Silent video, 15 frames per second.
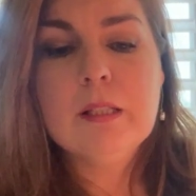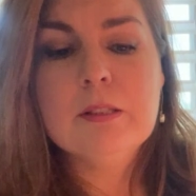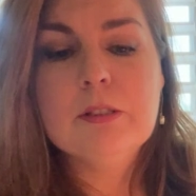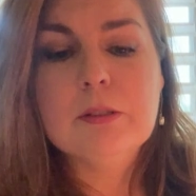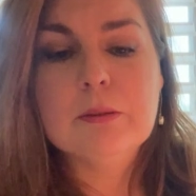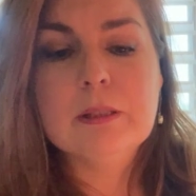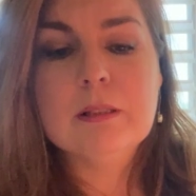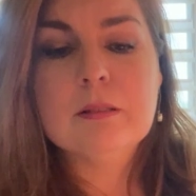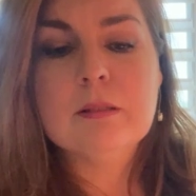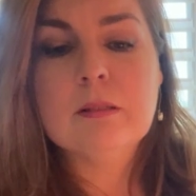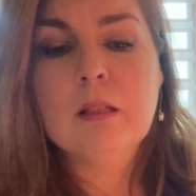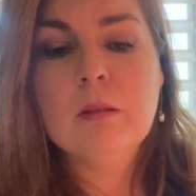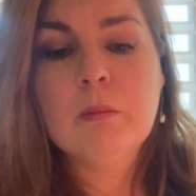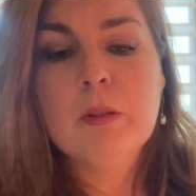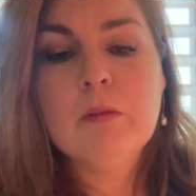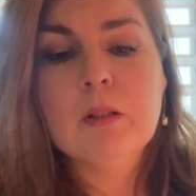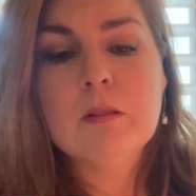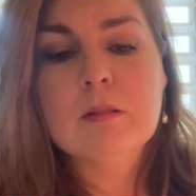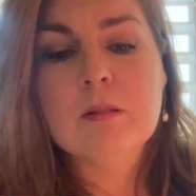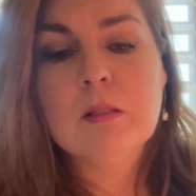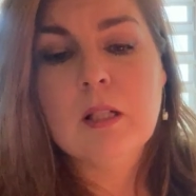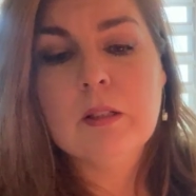During this time, we've
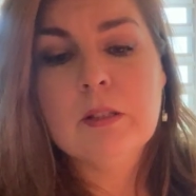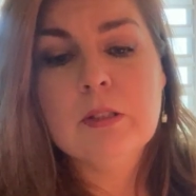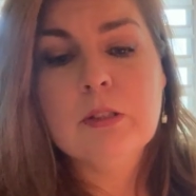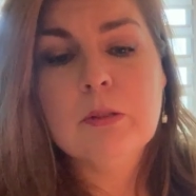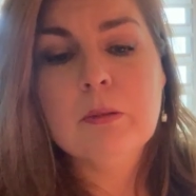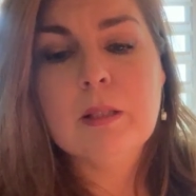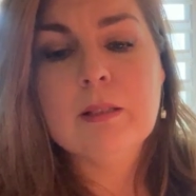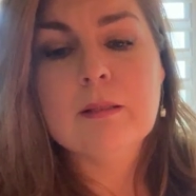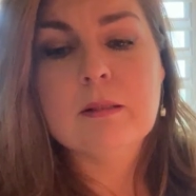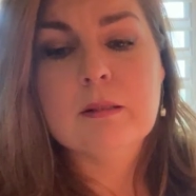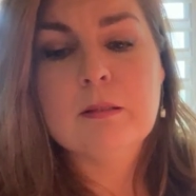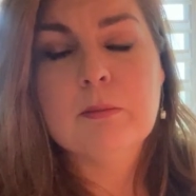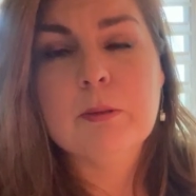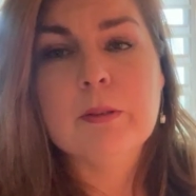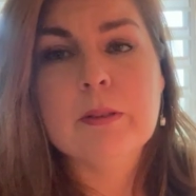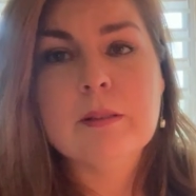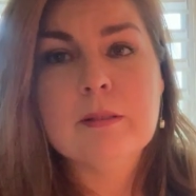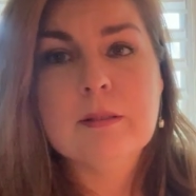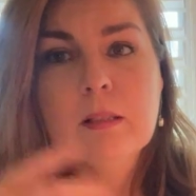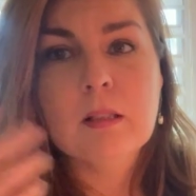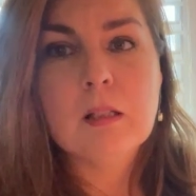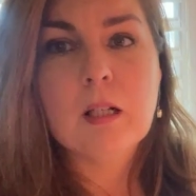also got the U S
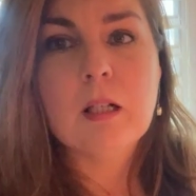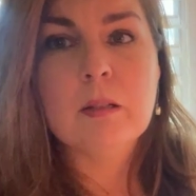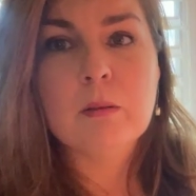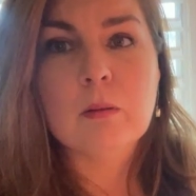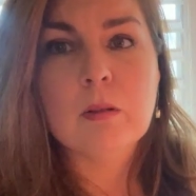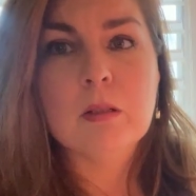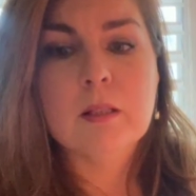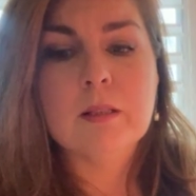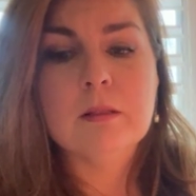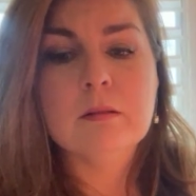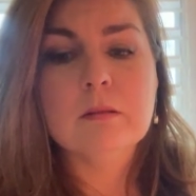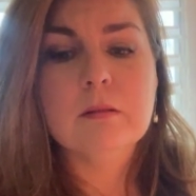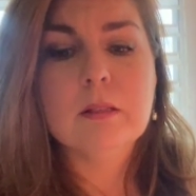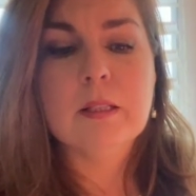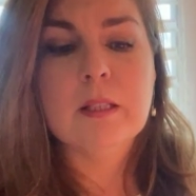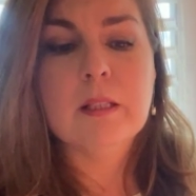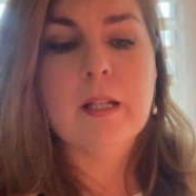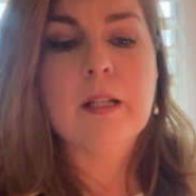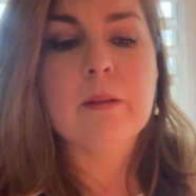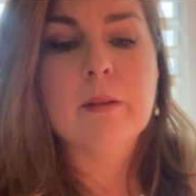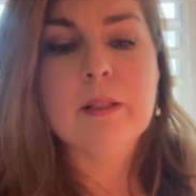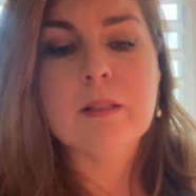experiencing Chiron in
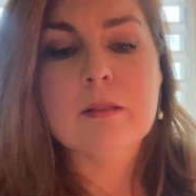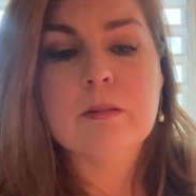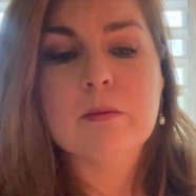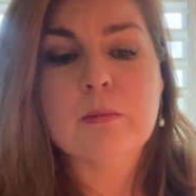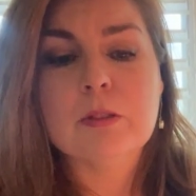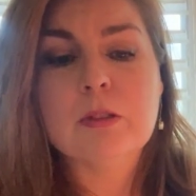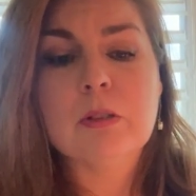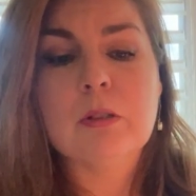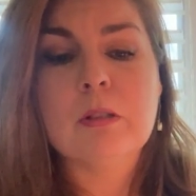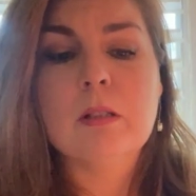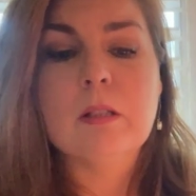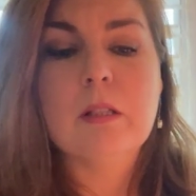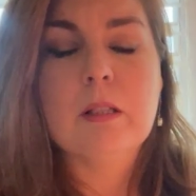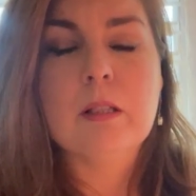Aries return